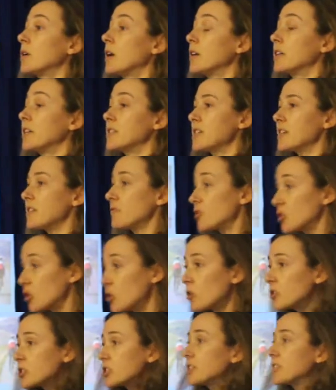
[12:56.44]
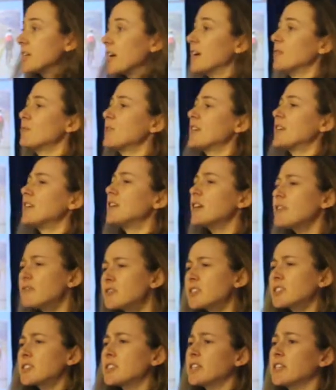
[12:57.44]
And they say, of course you can, we'd love
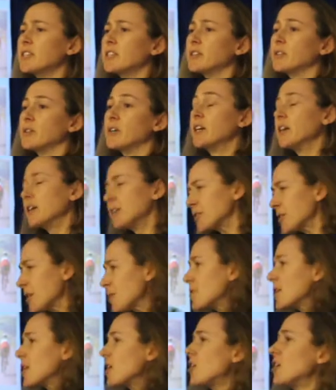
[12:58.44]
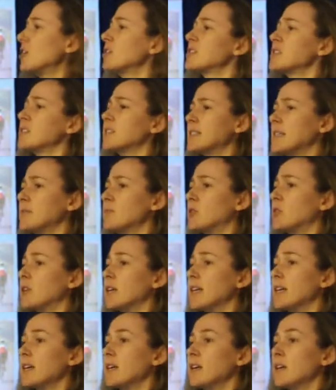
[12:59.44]
to see you. Come along Sunday
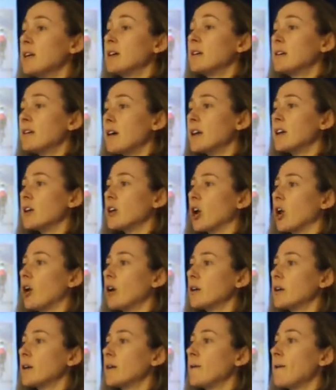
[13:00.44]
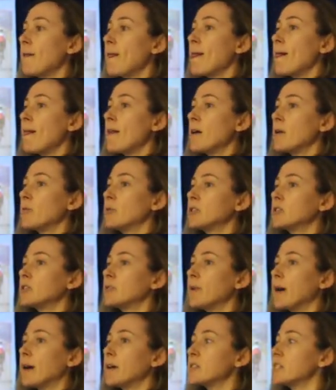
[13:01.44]
morning, 9 o'clock, we'll do
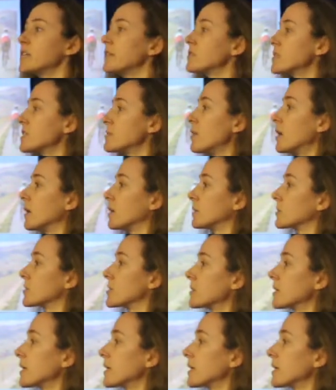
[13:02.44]
about 70 miles,